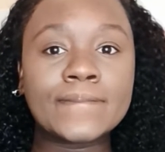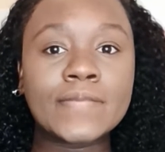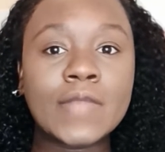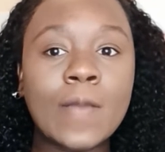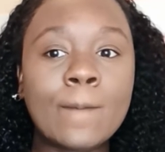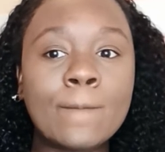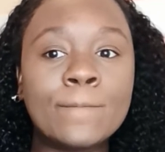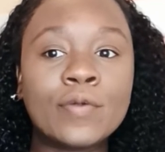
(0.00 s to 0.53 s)

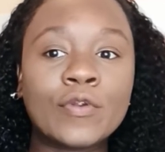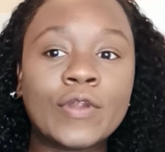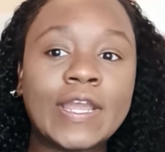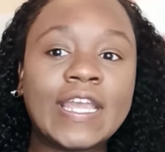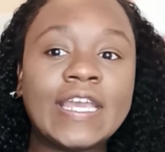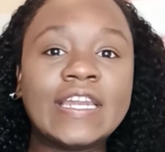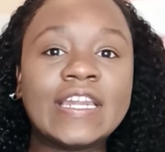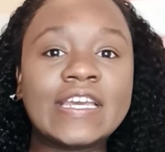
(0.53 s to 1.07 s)

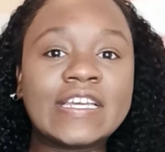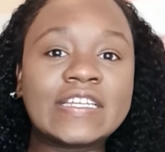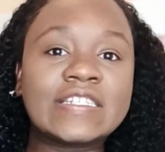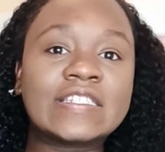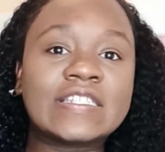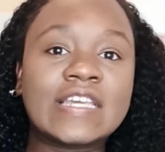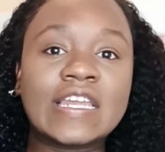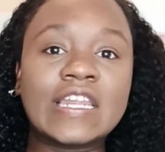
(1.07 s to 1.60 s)
brain
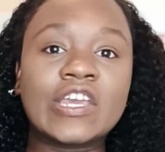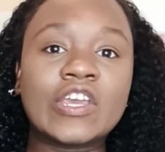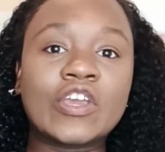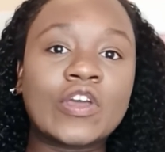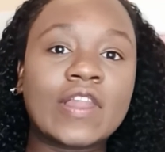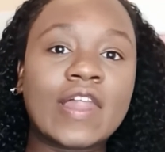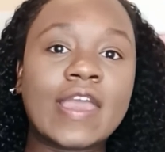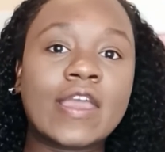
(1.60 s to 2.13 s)
is getting
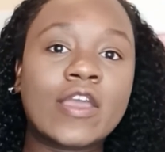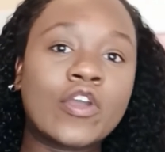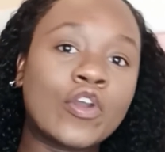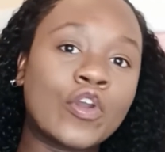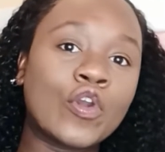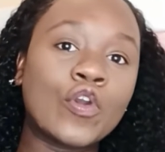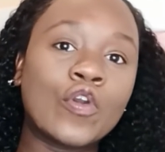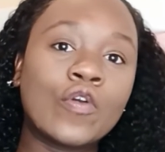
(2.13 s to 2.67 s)
like
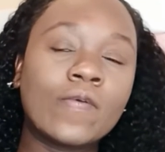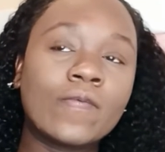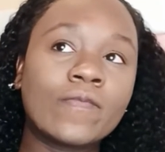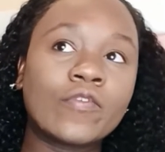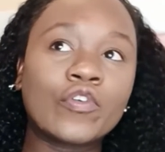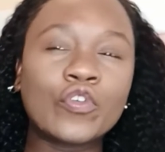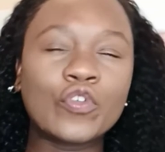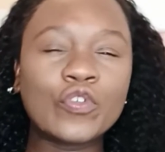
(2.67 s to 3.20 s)

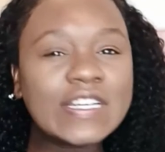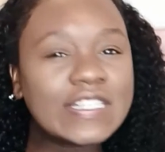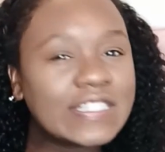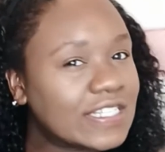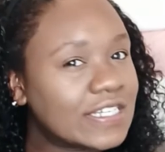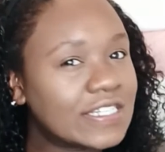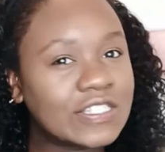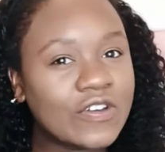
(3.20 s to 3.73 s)

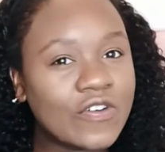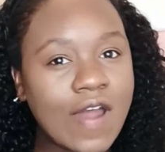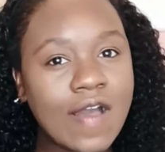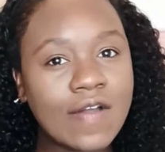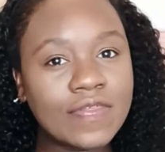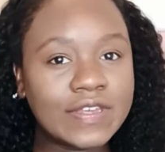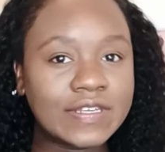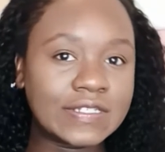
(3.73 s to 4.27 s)
creases
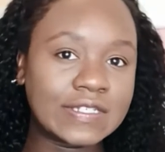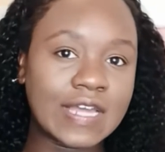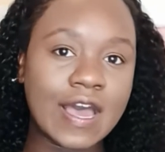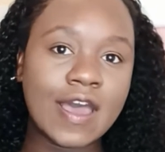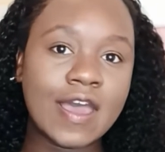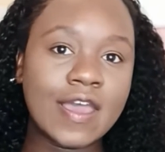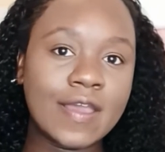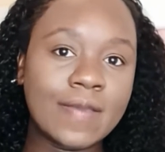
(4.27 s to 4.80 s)
around this
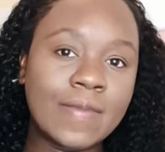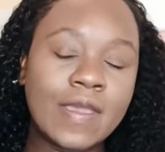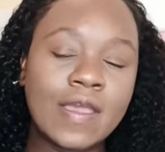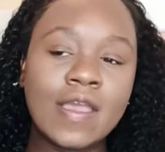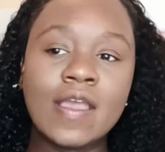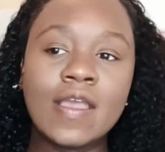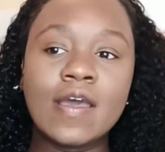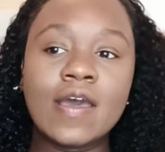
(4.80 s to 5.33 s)
time
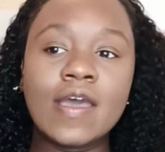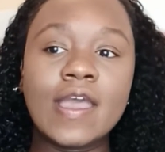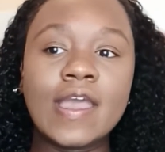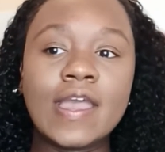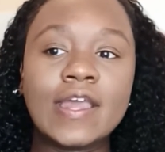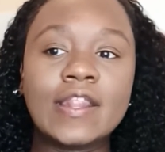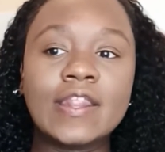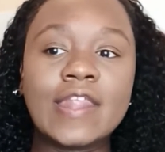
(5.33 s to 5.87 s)

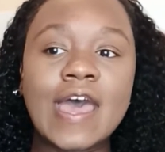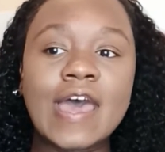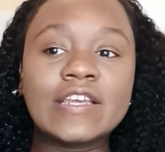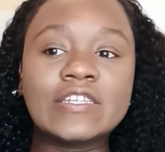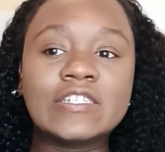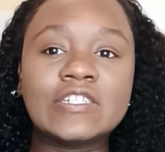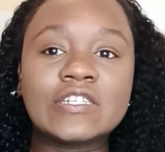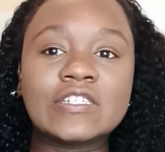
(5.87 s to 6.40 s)
and that
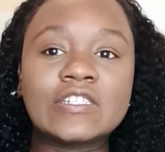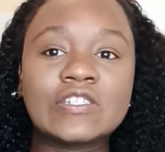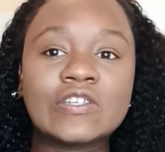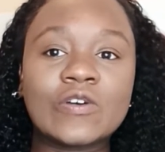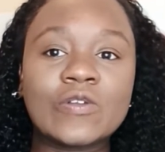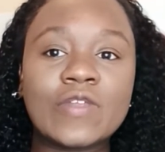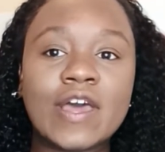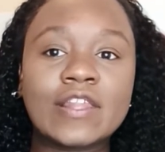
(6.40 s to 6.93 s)
is just
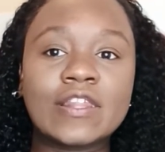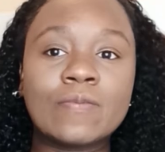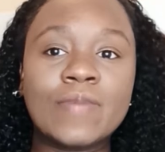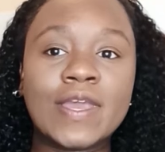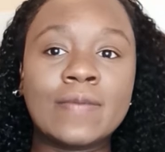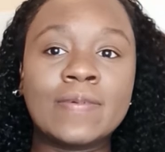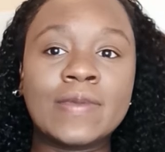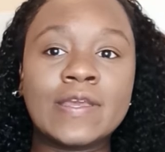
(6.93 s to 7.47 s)
so that the
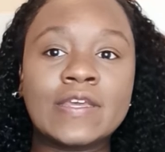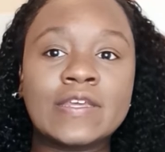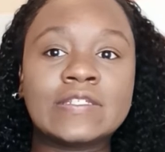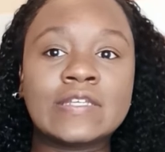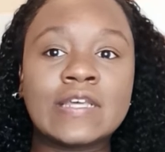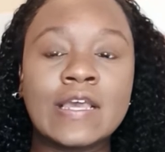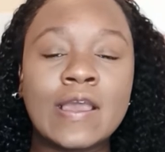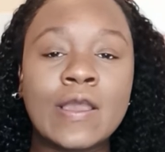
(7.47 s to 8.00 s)

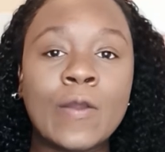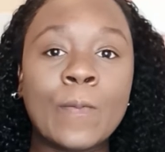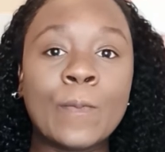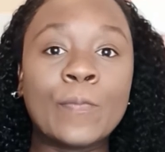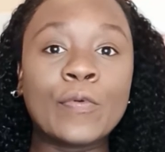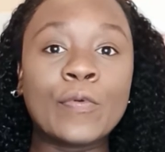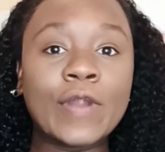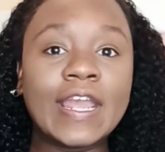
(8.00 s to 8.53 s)
baby's
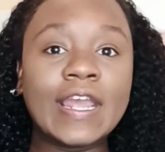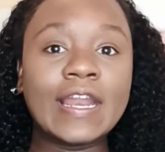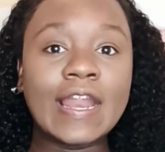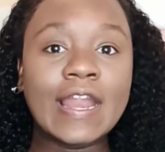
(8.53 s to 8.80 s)
brain